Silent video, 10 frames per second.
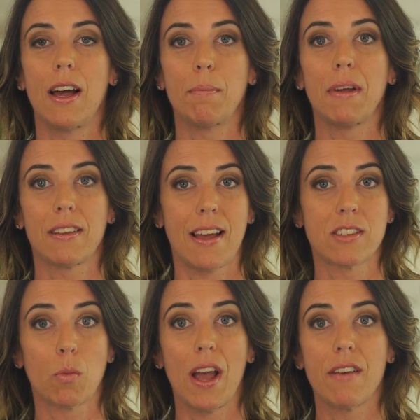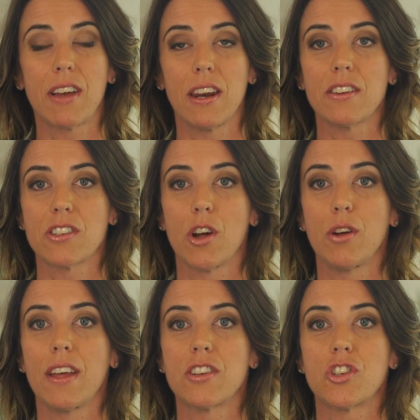as a way of getting to
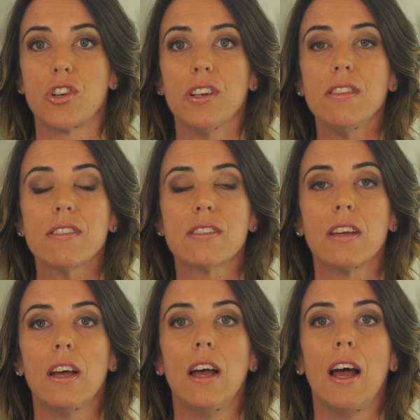know their students.